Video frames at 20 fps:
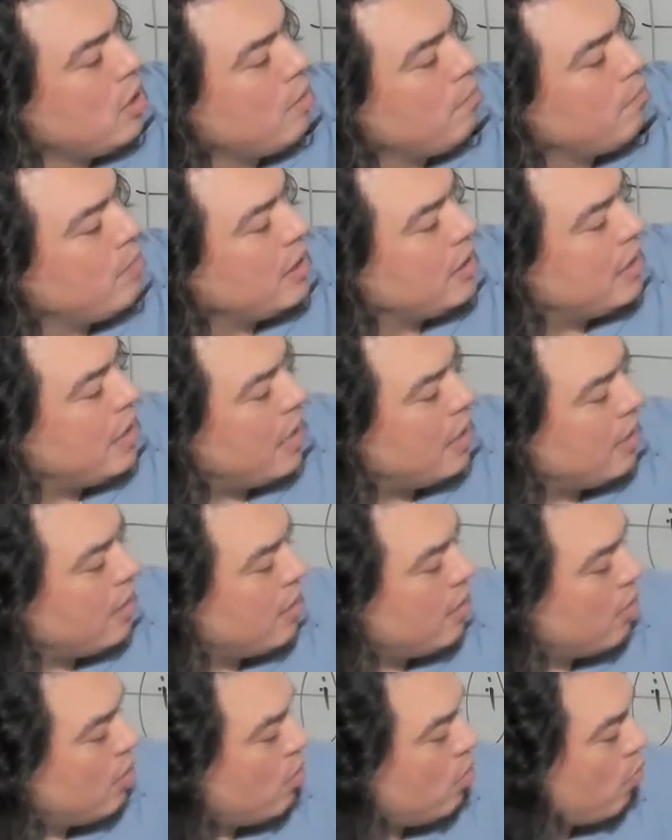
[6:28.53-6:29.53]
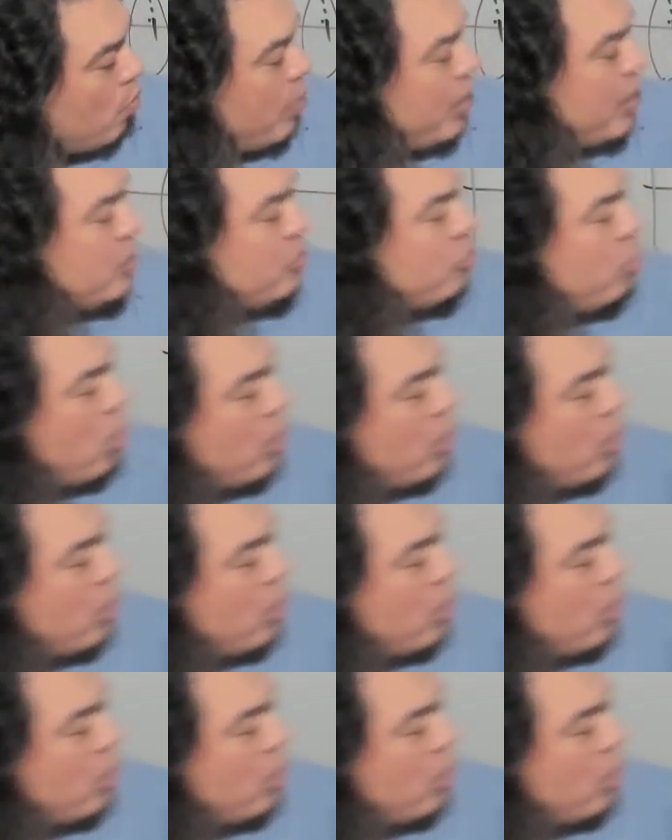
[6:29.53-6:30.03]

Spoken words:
But then we saw